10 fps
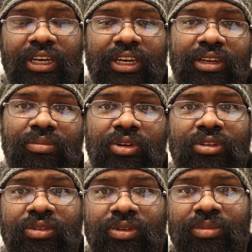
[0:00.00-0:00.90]
And
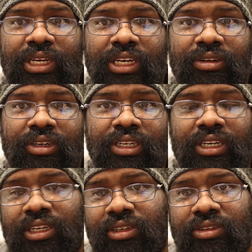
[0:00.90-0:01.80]
most of them carry
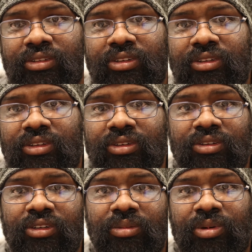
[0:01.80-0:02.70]
colors
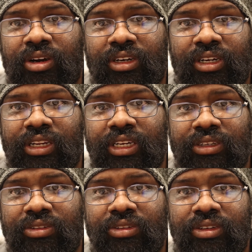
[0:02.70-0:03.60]
or they're part of
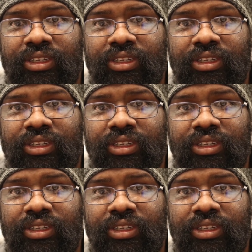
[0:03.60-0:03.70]
cliques.